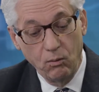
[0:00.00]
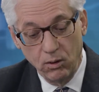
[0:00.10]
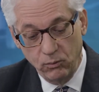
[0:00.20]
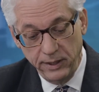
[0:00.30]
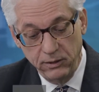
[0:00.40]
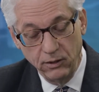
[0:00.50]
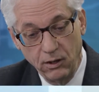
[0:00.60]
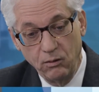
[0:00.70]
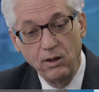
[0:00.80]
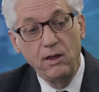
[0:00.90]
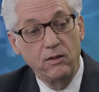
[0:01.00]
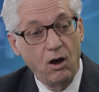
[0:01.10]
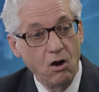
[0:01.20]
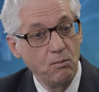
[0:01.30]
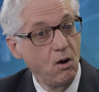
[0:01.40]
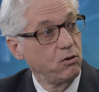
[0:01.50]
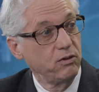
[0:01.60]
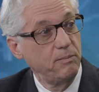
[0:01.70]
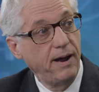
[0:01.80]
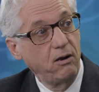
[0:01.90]
what we do, the homeowner or
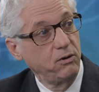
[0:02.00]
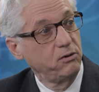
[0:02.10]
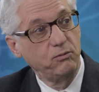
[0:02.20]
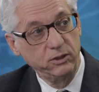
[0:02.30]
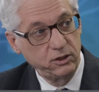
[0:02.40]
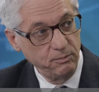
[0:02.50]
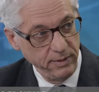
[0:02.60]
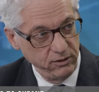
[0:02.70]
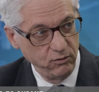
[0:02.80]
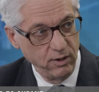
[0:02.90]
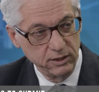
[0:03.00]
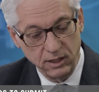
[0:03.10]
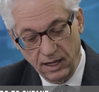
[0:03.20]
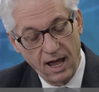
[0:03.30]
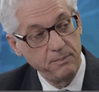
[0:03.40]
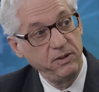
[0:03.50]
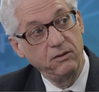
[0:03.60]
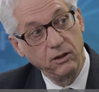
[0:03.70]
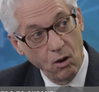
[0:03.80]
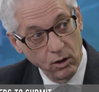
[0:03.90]
the borrower would submit to us a copy of
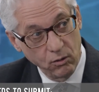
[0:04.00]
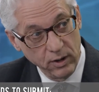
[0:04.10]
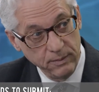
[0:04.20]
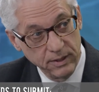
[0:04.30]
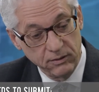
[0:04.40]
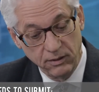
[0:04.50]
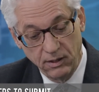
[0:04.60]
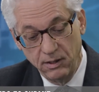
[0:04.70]
the loan agreement,